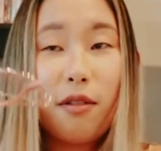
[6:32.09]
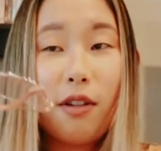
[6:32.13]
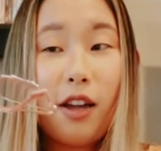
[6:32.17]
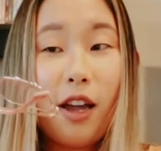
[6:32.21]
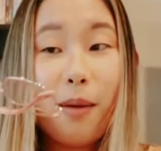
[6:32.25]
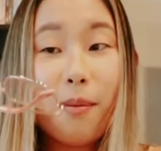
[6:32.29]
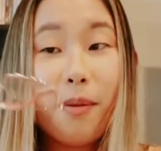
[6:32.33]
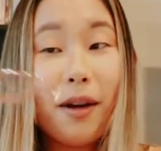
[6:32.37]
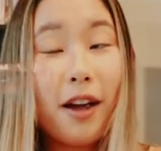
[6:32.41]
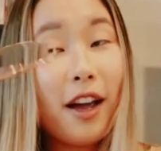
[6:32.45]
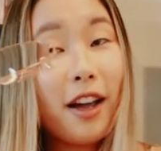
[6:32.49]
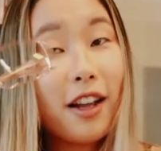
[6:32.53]

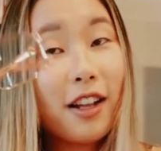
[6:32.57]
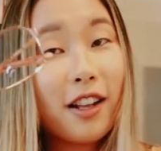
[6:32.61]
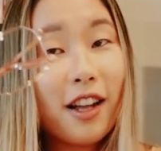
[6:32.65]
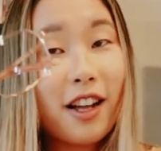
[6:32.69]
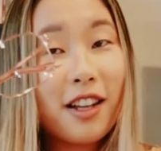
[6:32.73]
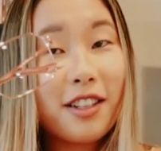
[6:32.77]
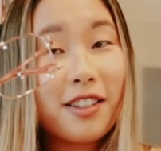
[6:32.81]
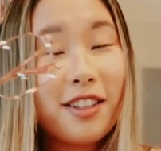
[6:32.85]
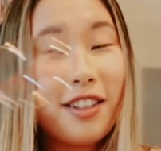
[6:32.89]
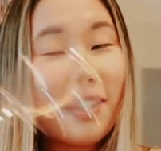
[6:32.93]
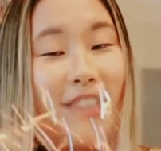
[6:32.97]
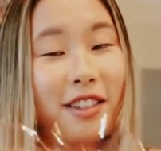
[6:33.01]
and my
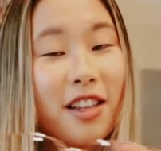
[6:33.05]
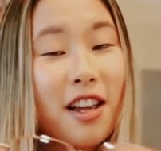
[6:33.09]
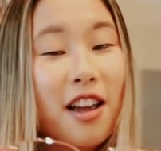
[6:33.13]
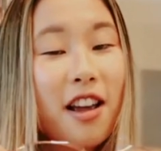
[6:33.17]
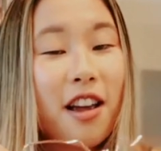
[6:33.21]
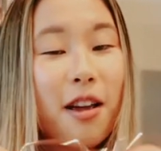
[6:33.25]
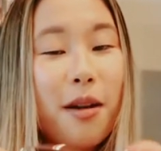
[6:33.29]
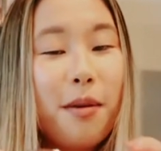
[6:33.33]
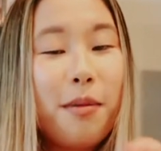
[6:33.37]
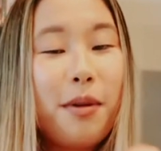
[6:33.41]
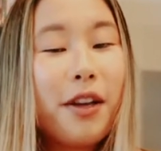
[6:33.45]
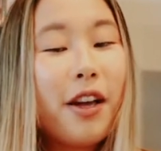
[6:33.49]
eyeglasses
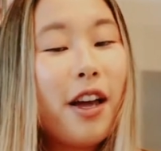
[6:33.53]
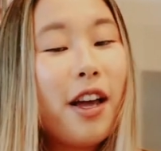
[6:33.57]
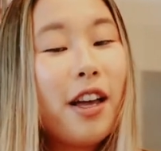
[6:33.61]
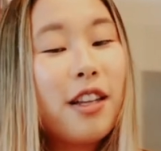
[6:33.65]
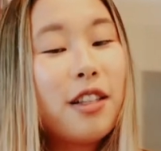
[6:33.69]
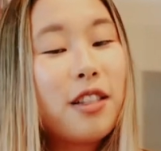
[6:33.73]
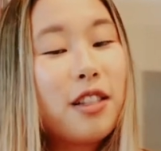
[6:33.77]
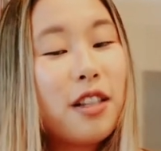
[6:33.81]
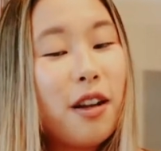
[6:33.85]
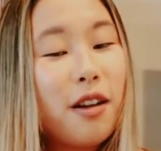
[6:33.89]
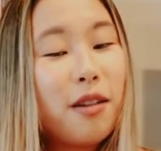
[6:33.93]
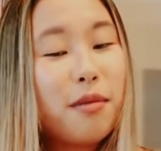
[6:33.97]

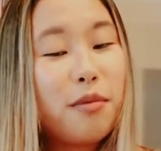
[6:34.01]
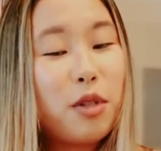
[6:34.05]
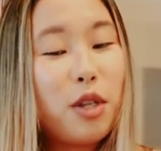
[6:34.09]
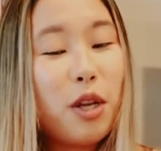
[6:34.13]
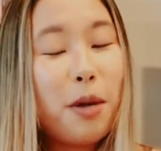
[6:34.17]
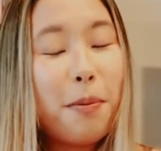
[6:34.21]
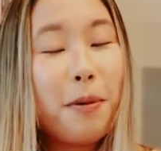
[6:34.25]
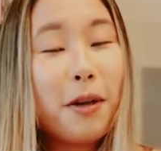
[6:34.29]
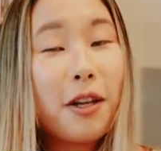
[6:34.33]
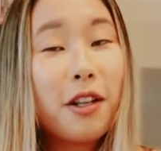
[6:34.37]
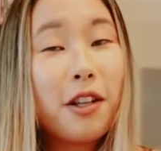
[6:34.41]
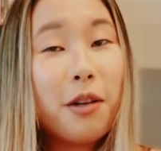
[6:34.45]
because
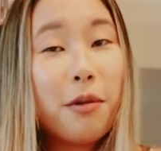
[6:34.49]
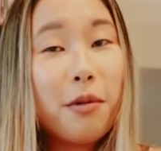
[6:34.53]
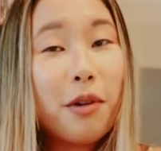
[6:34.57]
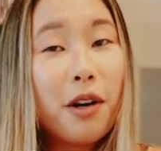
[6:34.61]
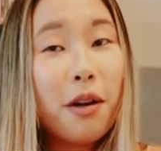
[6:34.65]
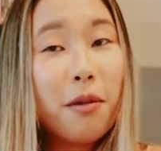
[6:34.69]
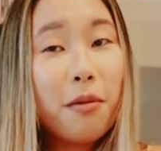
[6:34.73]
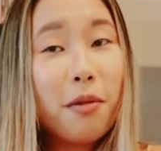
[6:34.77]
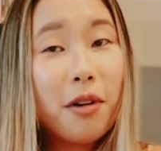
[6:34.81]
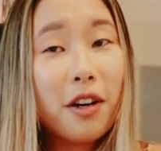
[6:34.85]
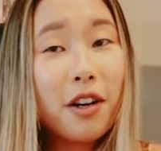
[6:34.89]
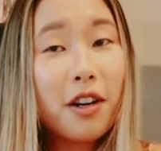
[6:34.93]
typically when
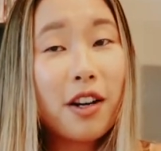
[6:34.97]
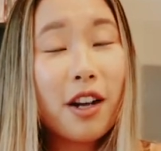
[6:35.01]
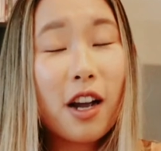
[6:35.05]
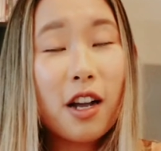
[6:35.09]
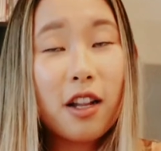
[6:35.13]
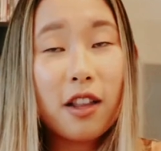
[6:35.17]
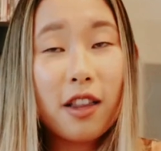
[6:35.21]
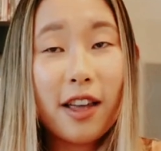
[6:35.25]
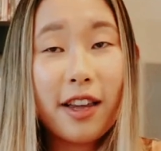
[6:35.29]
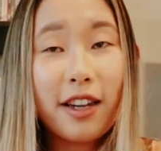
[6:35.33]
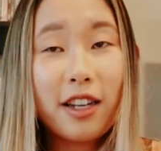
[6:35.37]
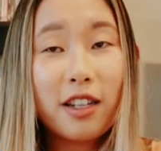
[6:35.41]
I work,
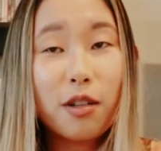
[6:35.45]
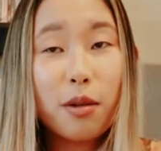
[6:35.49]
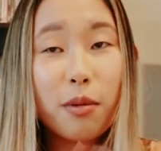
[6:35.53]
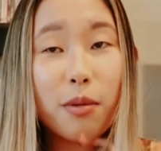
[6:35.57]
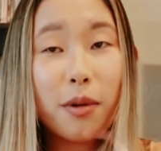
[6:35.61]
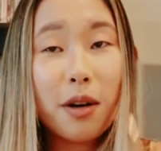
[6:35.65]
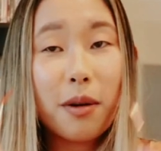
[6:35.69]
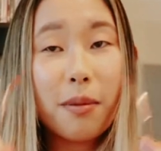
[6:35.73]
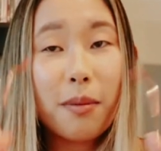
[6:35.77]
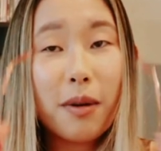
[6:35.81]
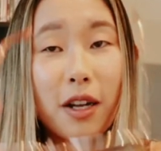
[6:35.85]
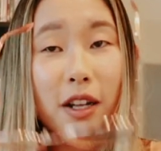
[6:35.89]
I like to
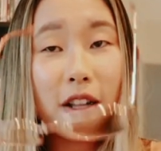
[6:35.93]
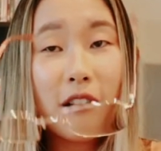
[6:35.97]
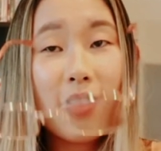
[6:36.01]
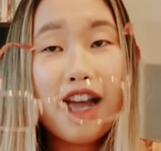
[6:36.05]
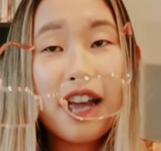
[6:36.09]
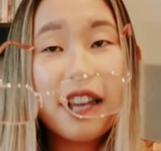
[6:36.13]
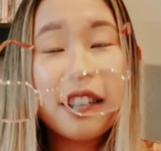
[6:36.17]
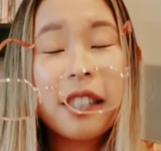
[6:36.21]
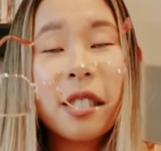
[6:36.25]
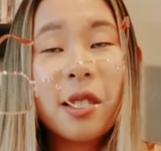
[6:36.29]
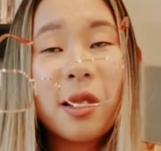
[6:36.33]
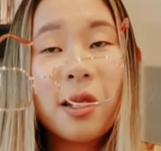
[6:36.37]
wear my
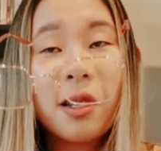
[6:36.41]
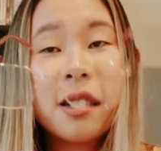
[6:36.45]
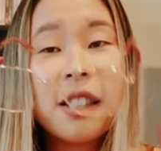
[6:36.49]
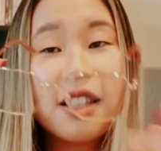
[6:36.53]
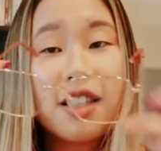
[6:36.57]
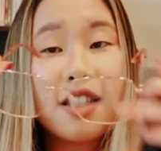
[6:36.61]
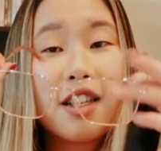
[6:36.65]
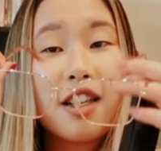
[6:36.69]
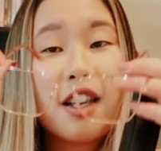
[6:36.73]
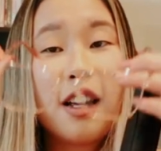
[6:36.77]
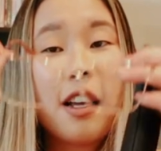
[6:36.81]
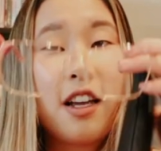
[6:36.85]

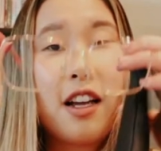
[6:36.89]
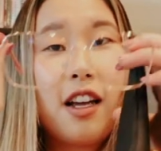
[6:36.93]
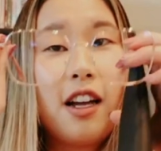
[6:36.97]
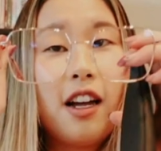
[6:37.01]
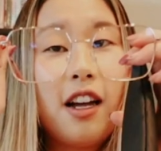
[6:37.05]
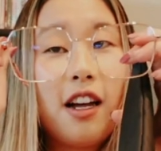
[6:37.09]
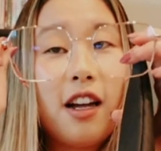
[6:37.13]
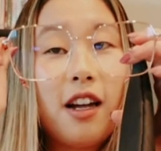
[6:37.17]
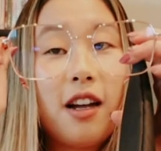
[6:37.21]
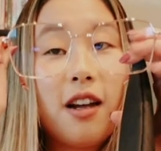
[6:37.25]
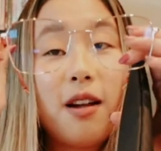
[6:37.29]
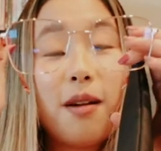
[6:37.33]
glasses
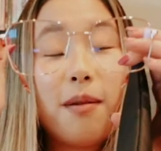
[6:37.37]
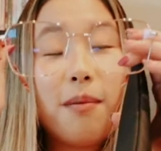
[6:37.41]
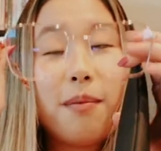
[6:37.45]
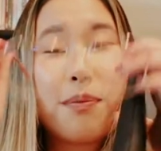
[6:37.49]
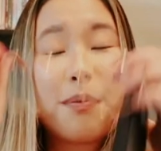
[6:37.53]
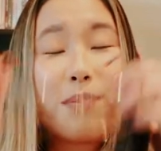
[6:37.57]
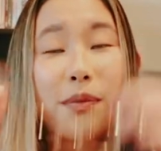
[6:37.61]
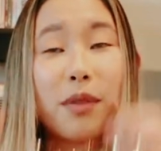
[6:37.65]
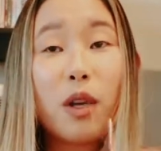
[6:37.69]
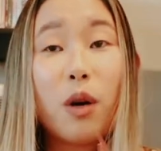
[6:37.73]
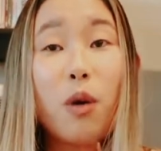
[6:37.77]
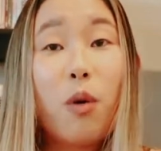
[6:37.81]

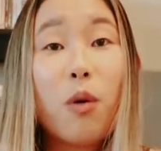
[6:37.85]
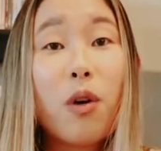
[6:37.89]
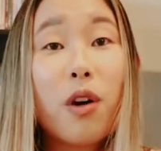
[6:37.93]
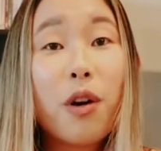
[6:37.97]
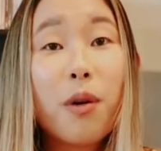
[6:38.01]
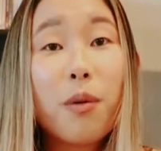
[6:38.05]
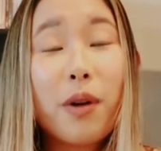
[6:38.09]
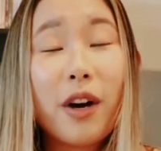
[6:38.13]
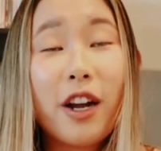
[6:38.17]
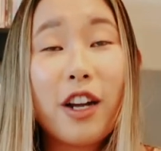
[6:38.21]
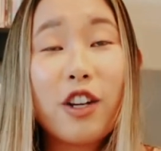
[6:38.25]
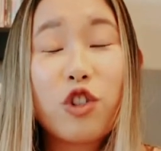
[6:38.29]

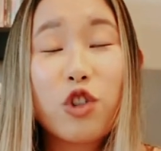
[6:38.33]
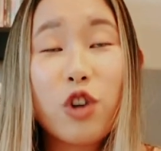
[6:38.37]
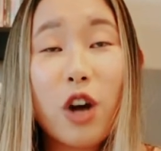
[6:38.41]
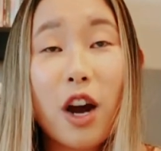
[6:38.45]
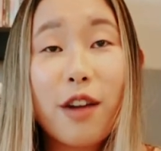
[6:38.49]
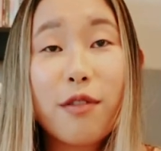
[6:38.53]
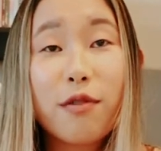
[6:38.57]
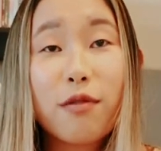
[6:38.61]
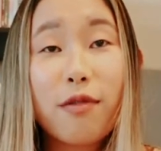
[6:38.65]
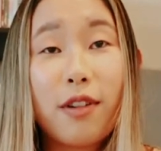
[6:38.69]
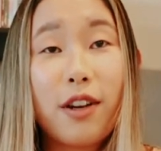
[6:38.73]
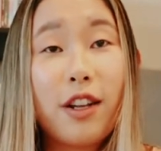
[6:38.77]
or when I
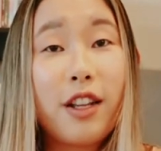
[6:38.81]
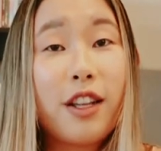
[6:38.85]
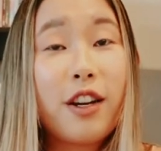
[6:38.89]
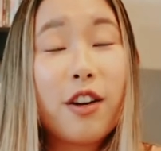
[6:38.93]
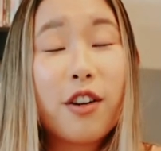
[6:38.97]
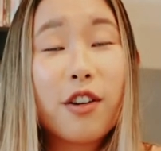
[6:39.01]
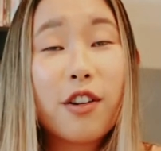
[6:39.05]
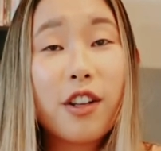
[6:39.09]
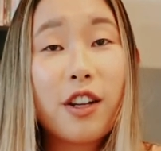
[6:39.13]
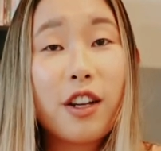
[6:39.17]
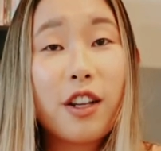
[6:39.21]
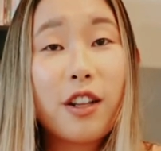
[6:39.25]
drive really
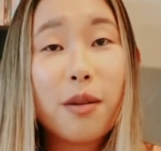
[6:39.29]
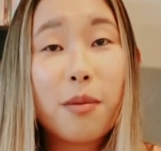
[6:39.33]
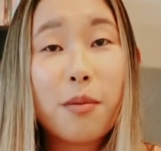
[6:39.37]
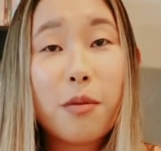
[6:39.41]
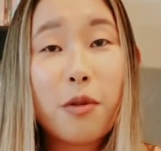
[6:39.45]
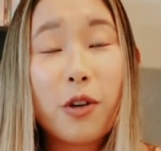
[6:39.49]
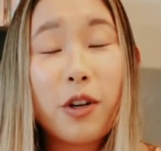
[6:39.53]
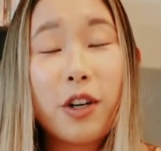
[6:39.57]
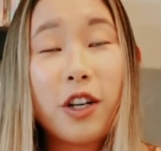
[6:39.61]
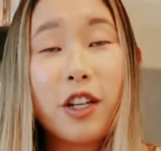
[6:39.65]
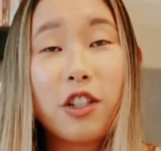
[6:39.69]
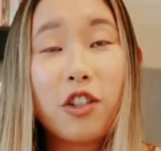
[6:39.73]
early in the
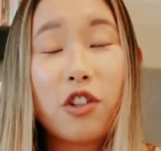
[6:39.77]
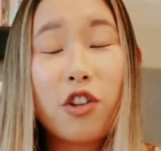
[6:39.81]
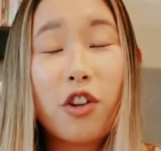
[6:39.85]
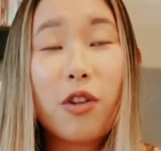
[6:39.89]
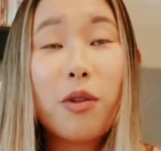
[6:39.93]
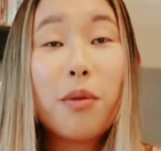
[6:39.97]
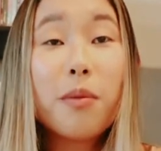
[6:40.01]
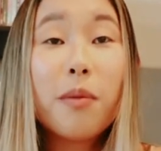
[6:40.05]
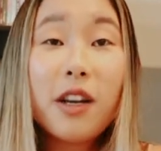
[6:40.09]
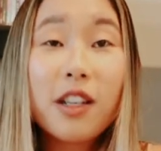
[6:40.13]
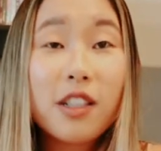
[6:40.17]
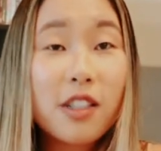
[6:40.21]
morning
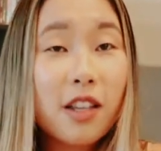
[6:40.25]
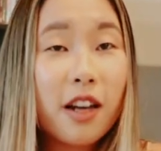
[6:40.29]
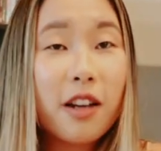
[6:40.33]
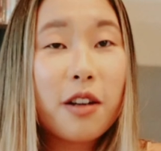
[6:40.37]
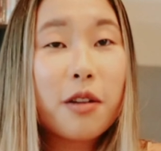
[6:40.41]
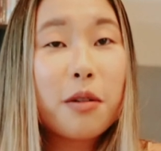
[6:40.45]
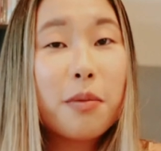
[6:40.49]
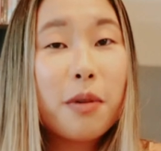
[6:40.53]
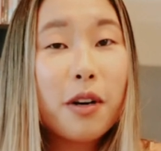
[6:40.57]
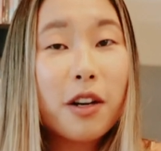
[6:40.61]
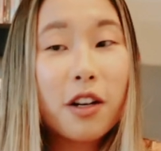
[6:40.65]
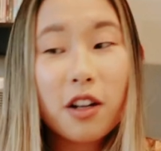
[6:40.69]
to my
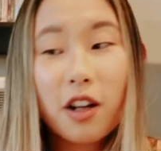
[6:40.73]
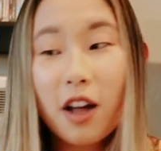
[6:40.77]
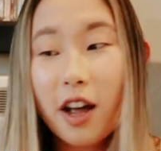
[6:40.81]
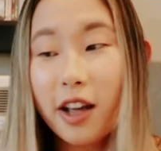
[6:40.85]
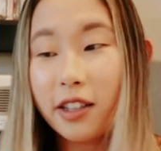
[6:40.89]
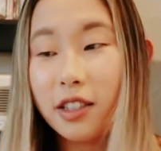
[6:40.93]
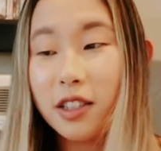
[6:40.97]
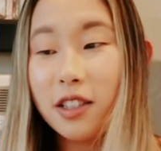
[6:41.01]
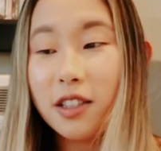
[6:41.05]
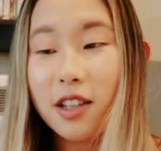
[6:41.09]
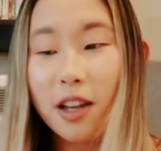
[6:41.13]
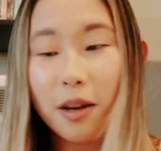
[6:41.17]
Cycle Bar
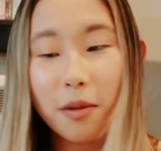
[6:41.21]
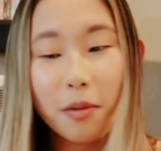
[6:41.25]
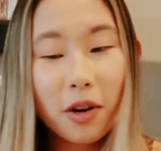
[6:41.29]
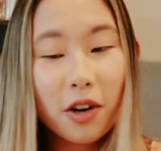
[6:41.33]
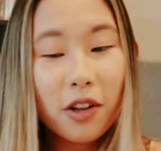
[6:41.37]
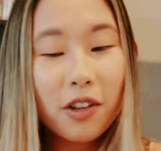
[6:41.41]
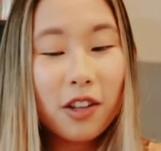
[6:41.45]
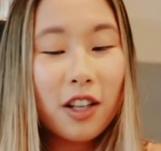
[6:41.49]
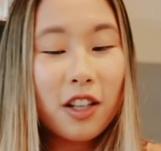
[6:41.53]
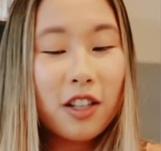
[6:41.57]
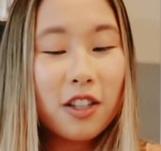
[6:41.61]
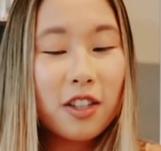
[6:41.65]
classes, I
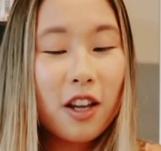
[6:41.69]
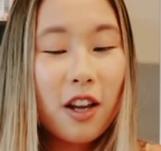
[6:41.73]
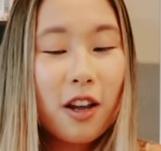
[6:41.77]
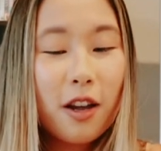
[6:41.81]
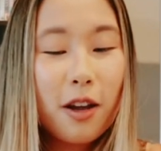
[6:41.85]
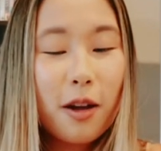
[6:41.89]
wear these